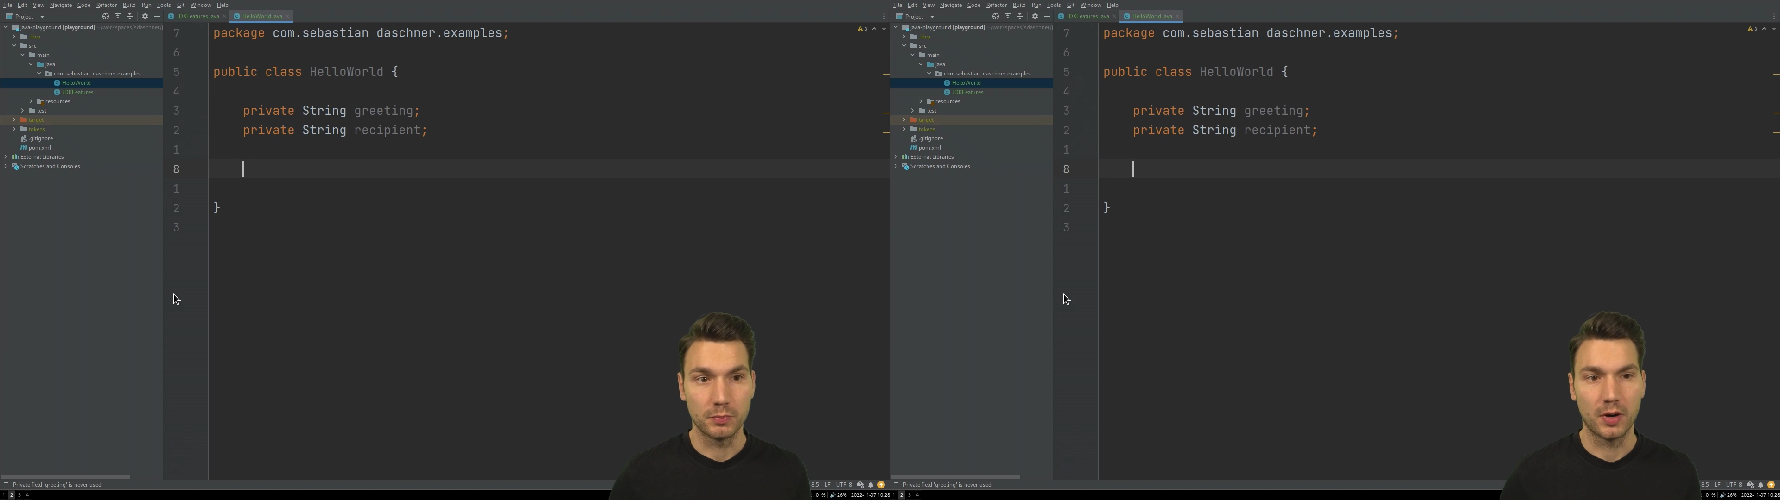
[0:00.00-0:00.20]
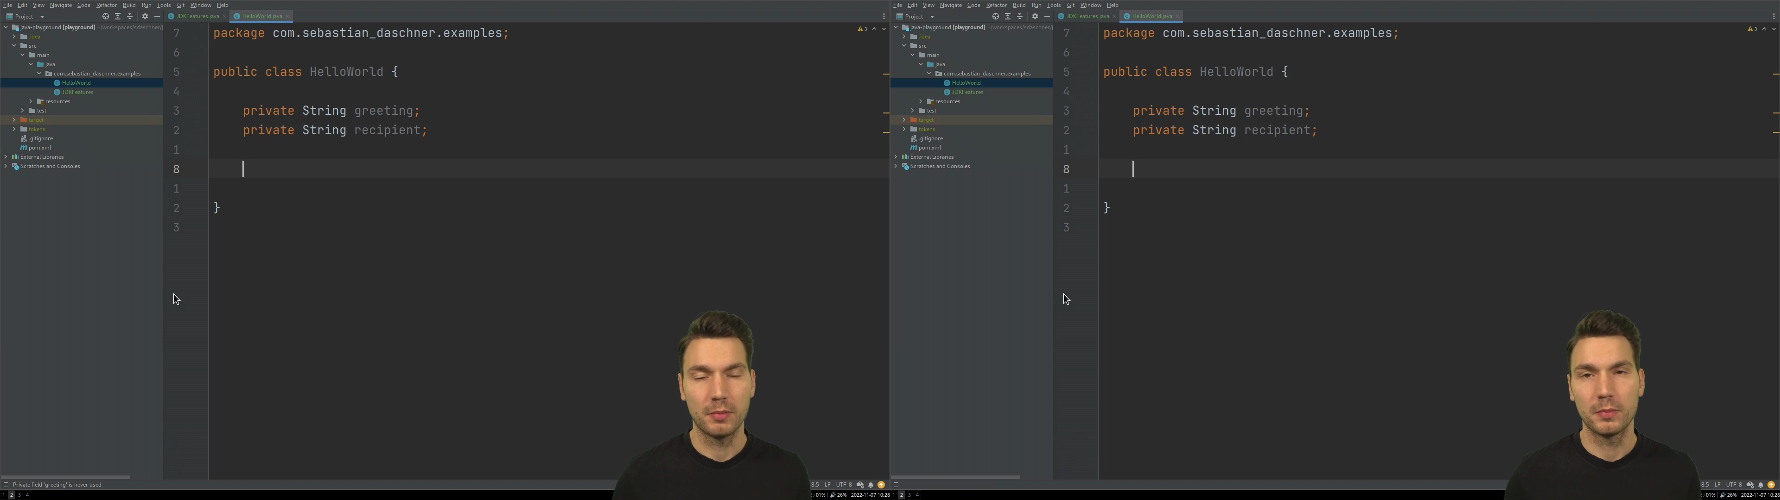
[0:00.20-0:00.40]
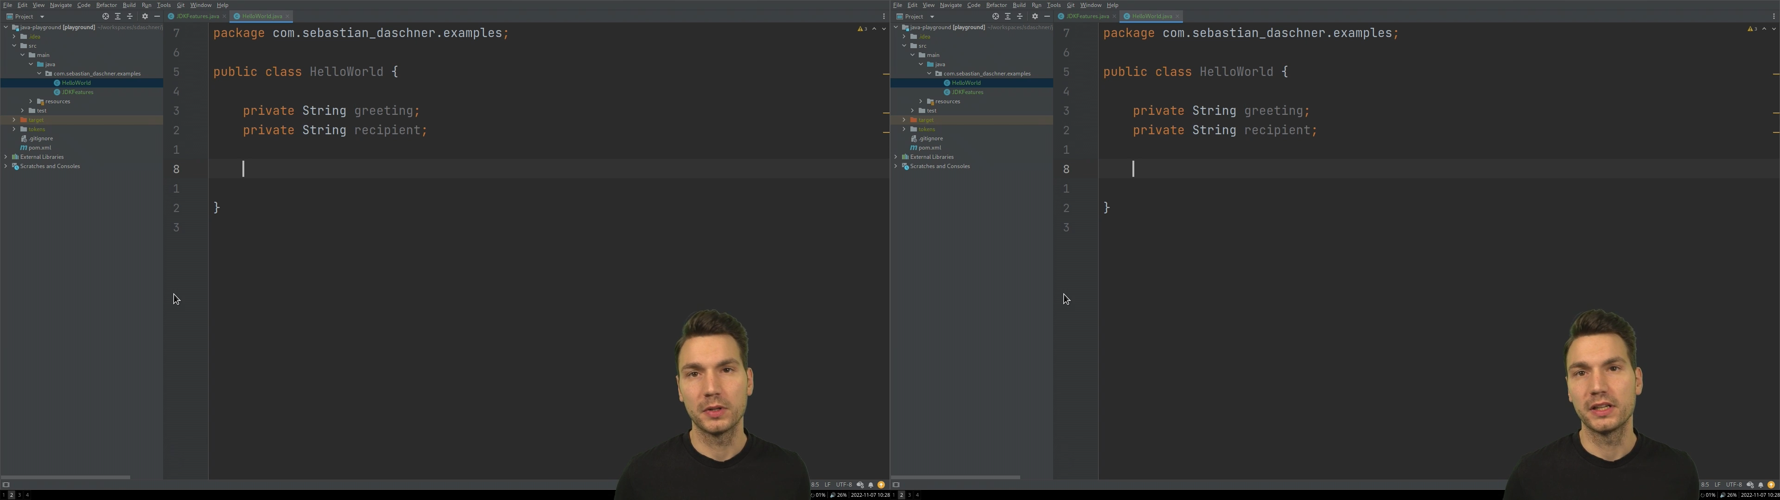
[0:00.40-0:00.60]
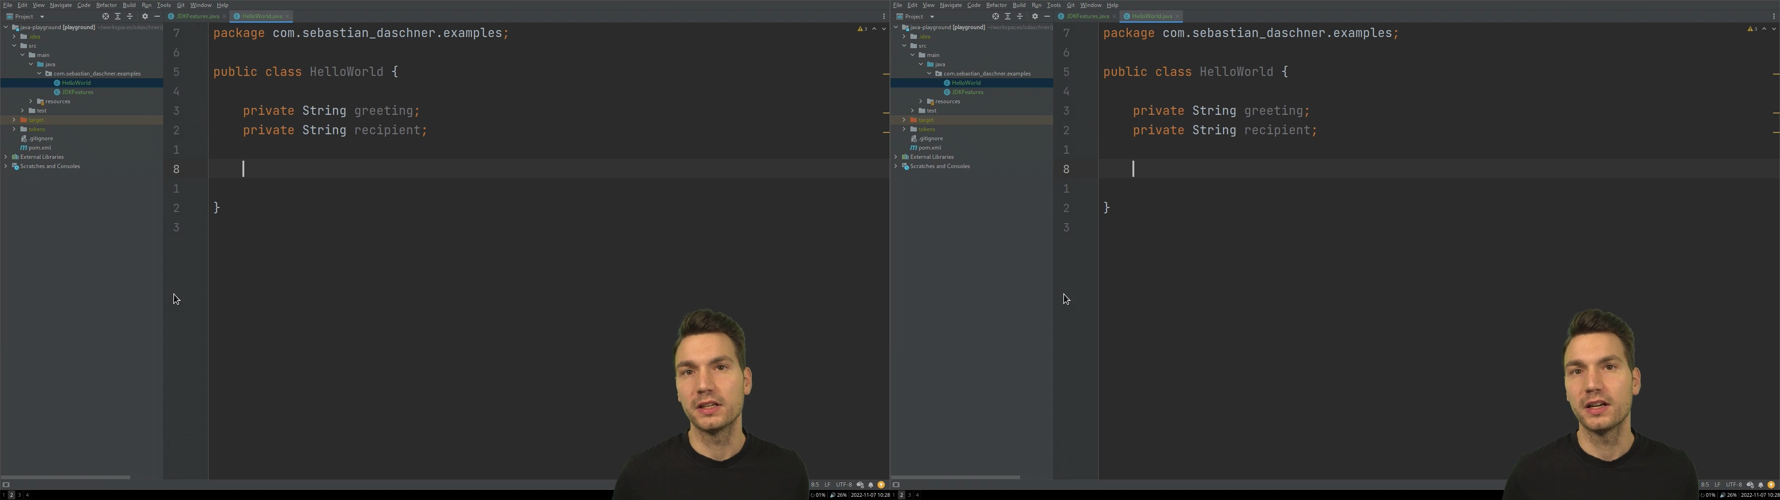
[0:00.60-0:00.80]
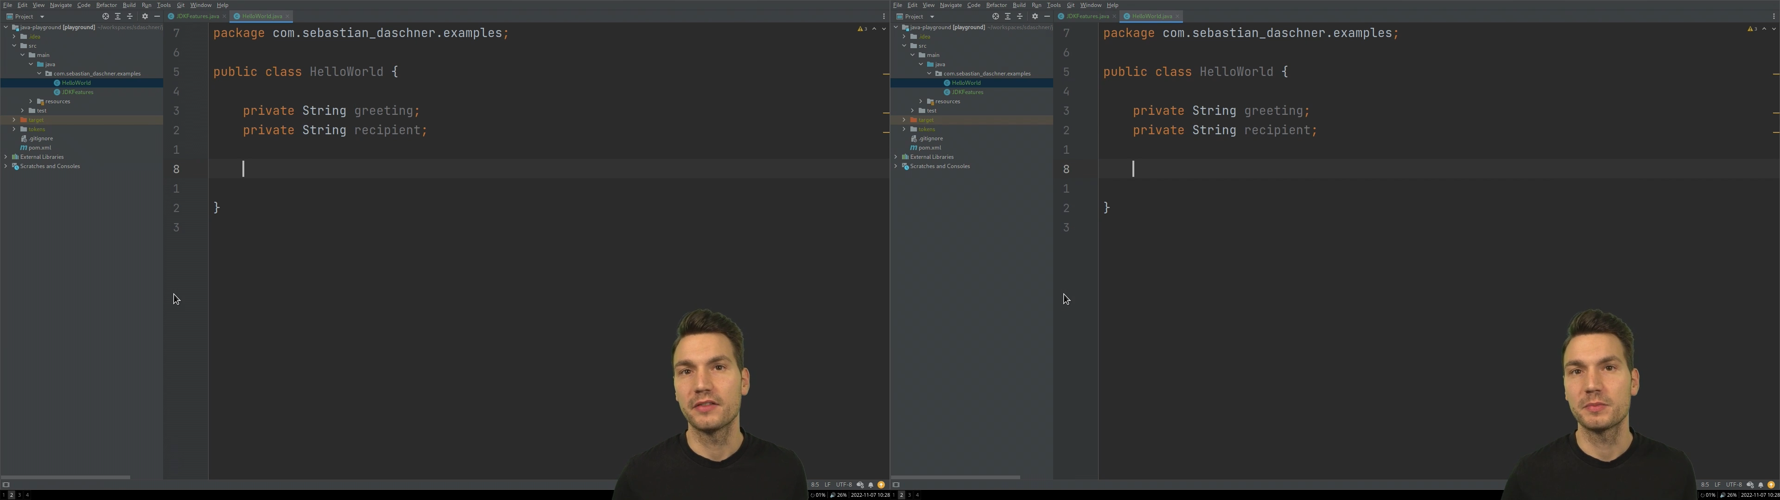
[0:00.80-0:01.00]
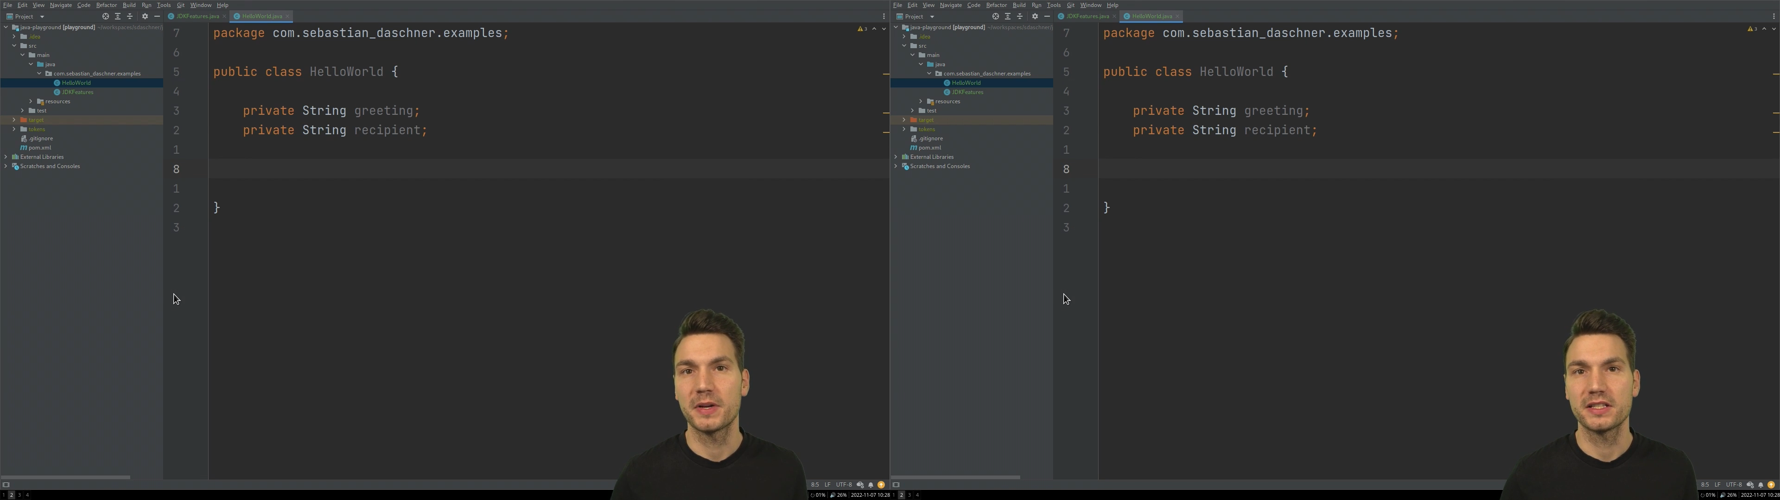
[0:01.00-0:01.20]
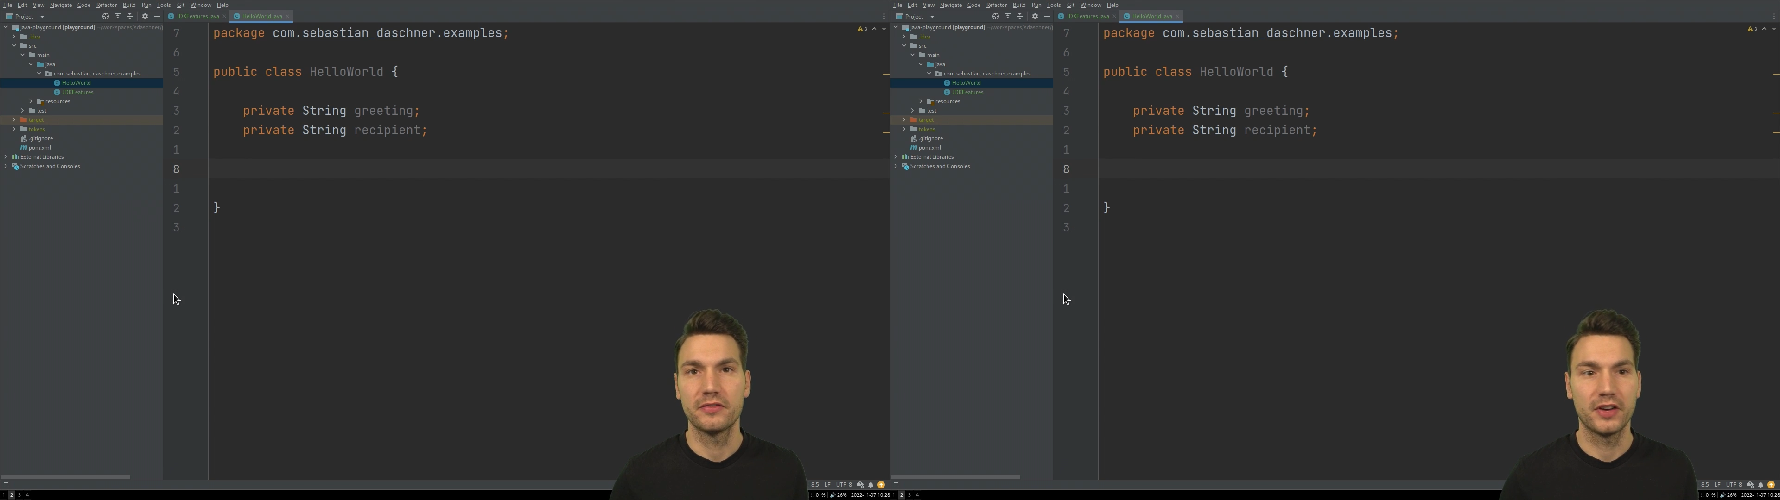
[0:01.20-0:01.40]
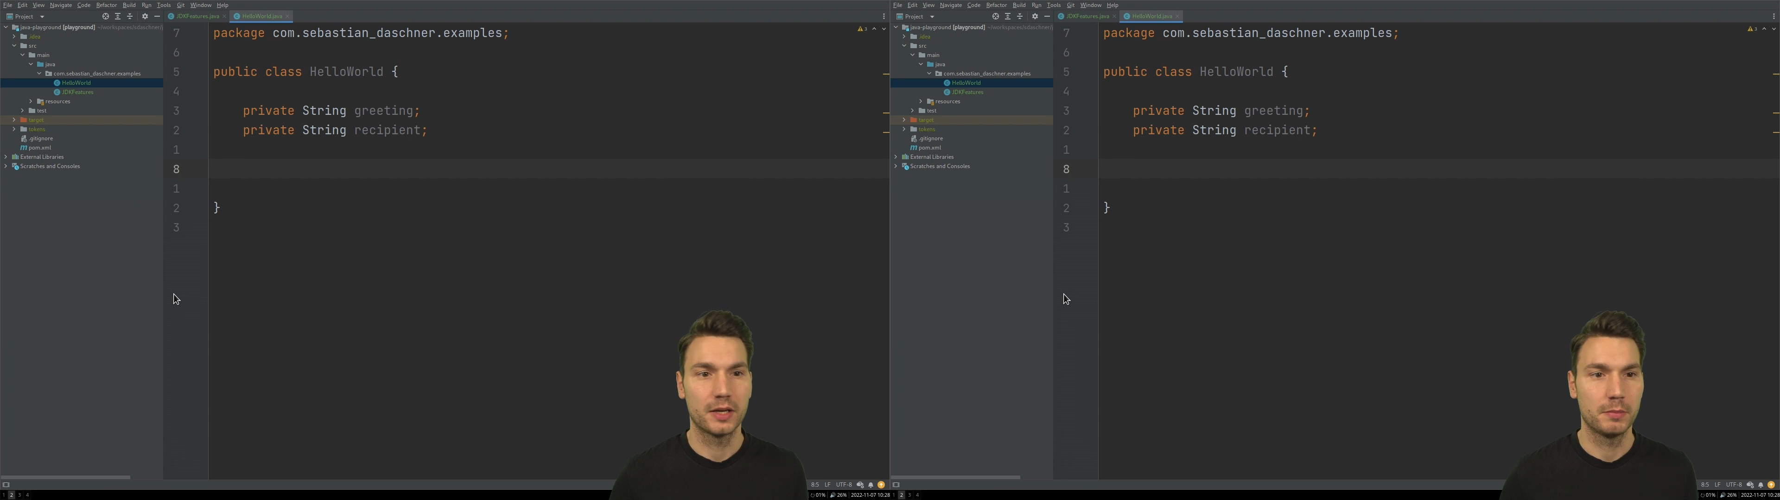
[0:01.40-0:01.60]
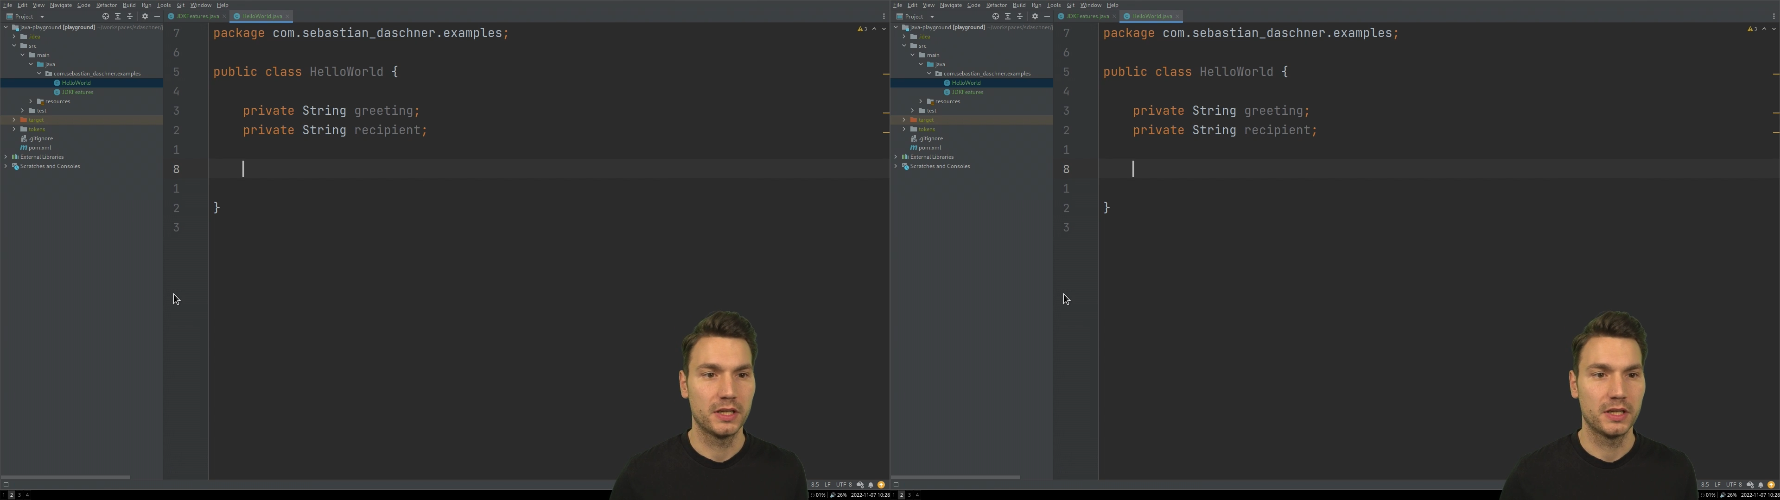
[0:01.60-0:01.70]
probably have specified